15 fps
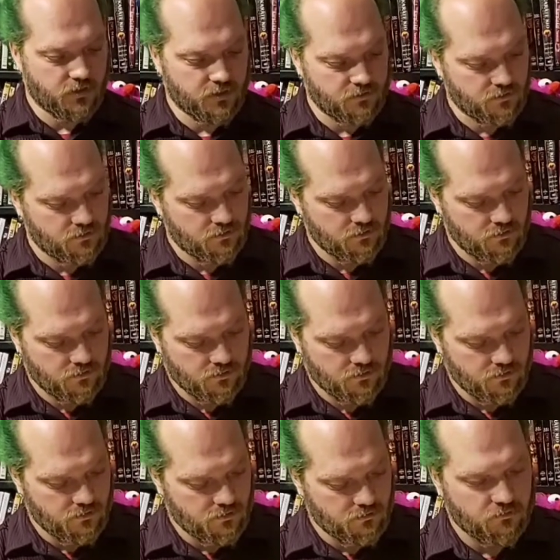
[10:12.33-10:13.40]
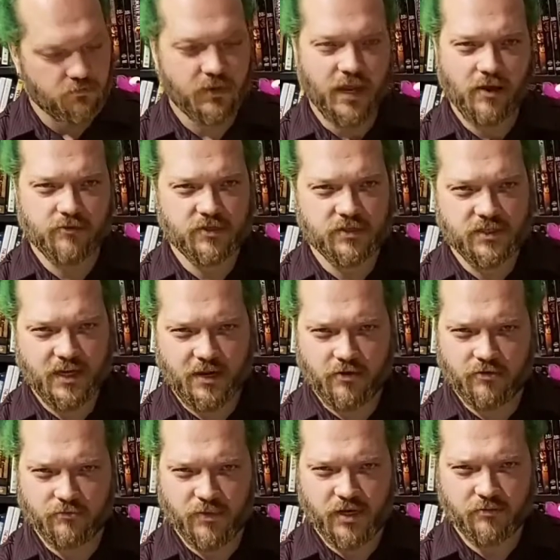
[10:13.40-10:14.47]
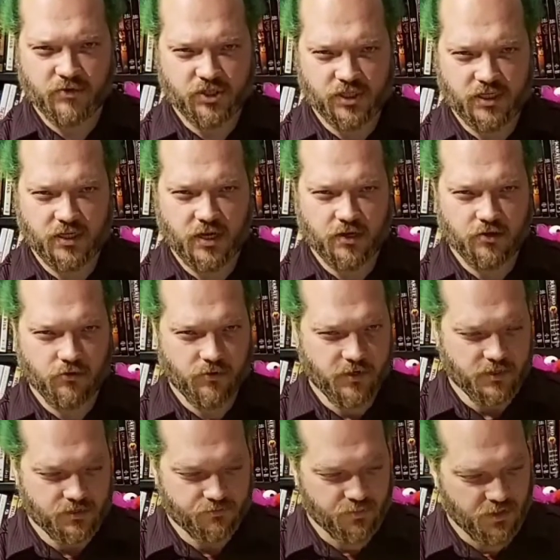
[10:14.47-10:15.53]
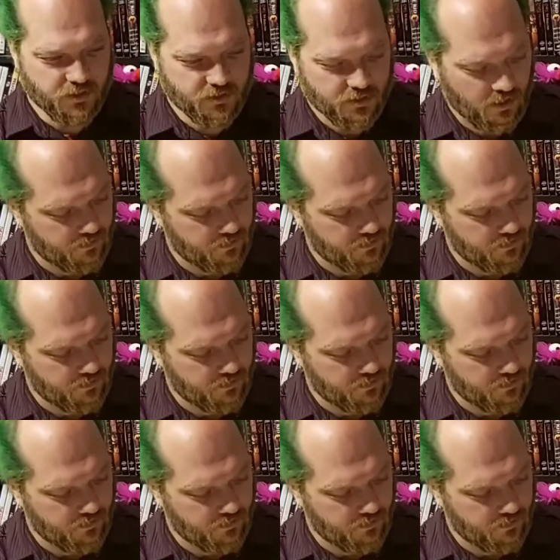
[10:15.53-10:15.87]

it counted down and made a machine gun noise, but